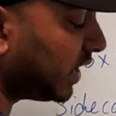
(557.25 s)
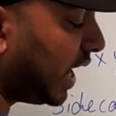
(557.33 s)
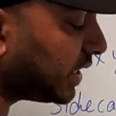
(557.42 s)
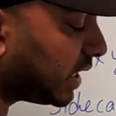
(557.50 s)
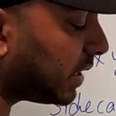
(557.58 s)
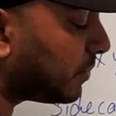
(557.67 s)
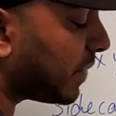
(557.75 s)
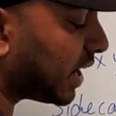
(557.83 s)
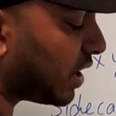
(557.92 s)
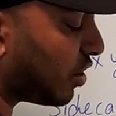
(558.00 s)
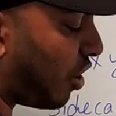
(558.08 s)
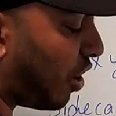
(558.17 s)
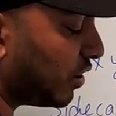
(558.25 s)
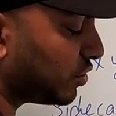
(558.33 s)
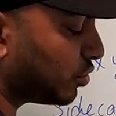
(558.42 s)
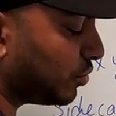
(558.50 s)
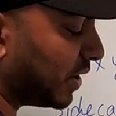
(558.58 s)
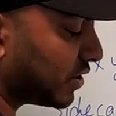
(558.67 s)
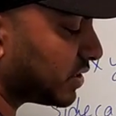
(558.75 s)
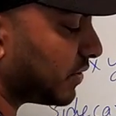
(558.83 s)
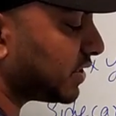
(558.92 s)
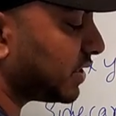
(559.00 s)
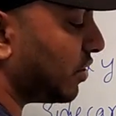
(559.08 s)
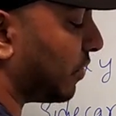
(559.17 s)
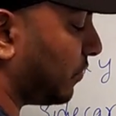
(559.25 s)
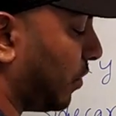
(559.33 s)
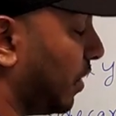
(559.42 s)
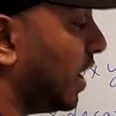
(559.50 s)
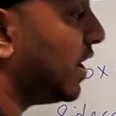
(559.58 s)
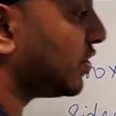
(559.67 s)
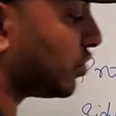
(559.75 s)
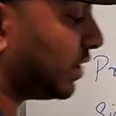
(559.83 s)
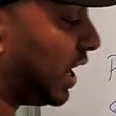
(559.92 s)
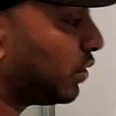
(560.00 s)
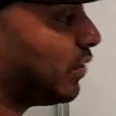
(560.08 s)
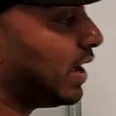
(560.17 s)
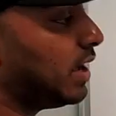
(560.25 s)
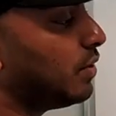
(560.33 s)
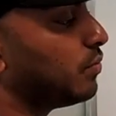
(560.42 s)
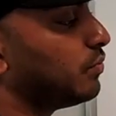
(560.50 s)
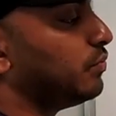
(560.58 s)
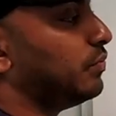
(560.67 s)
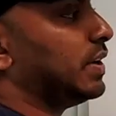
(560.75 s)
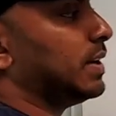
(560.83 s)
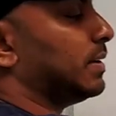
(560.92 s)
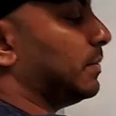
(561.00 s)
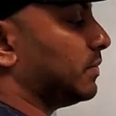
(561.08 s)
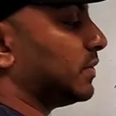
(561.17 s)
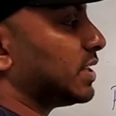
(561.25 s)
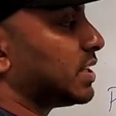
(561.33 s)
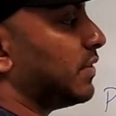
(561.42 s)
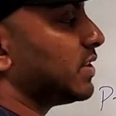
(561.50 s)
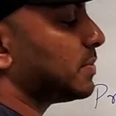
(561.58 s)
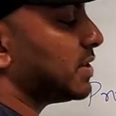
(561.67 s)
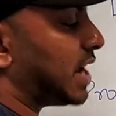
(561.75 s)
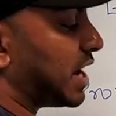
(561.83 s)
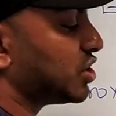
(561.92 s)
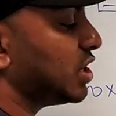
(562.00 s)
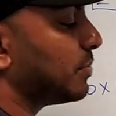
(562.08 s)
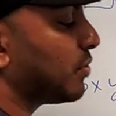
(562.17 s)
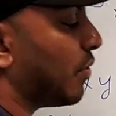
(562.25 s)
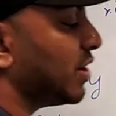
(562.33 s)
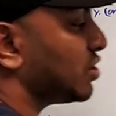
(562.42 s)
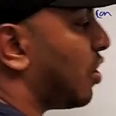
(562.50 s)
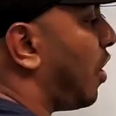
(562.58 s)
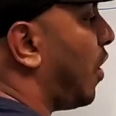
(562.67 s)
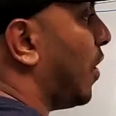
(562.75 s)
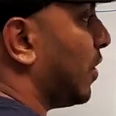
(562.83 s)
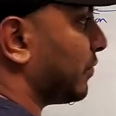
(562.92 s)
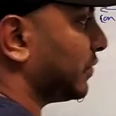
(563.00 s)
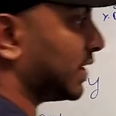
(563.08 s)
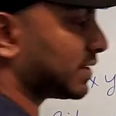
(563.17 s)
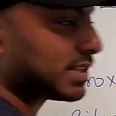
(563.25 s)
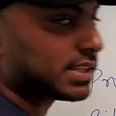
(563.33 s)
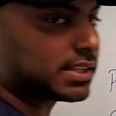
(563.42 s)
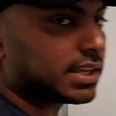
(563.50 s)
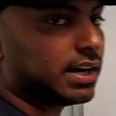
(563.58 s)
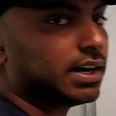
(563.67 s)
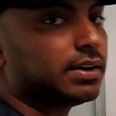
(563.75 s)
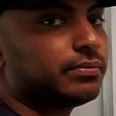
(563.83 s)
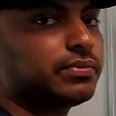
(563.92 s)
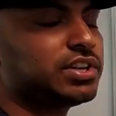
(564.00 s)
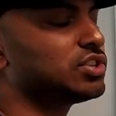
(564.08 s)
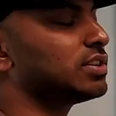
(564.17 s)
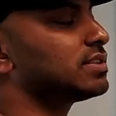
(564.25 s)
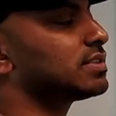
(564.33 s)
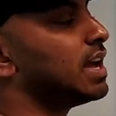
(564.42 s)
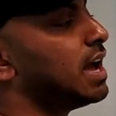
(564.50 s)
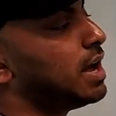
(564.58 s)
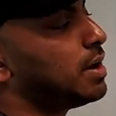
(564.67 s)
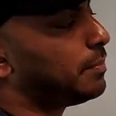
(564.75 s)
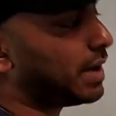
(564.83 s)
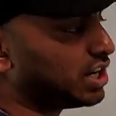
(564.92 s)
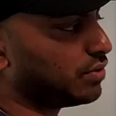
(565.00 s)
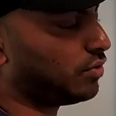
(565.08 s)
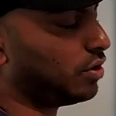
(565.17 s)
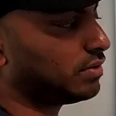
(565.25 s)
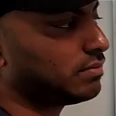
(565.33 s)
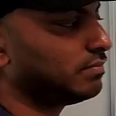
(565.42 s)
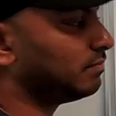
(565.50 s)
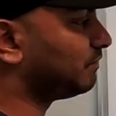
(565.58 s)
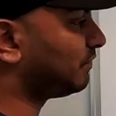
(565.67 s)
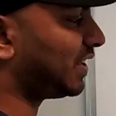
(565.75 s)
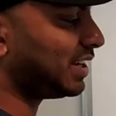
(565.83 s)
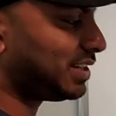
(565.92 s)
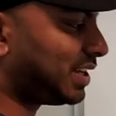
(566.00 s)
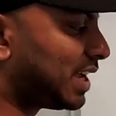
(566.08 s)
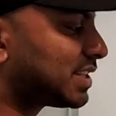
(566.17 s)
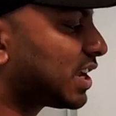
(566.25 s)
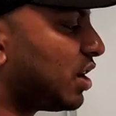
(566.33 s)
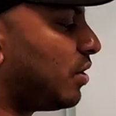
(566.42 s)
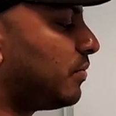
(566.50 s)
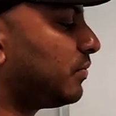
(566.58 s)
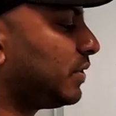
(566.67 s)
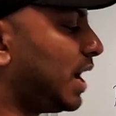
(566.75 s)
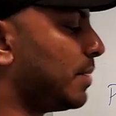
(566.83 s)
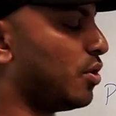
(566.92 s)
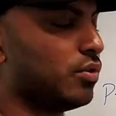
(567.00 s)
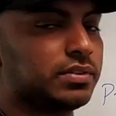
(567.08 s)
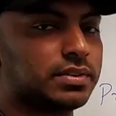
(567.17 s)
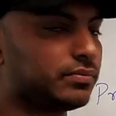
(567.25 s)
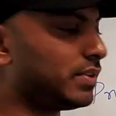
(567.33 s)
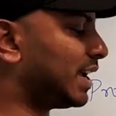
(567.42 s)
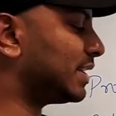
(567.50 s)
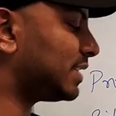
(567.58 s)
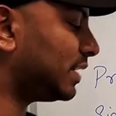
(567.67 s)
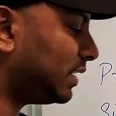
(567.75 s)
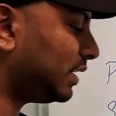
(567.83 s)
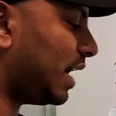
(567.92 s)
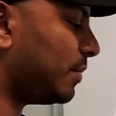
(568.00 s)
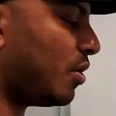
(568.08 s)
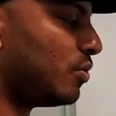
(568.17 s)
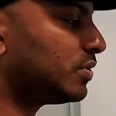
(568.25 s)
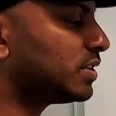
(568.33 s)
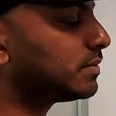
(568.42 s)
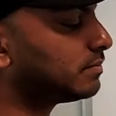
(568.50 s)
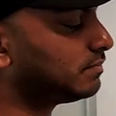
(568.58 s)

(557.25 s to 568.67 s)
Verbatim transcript: and then make a call to microservice three or four. So that way, we, the service mesh actually provides all of these uh, features by default. It takes care of timeout. We can set the timeout,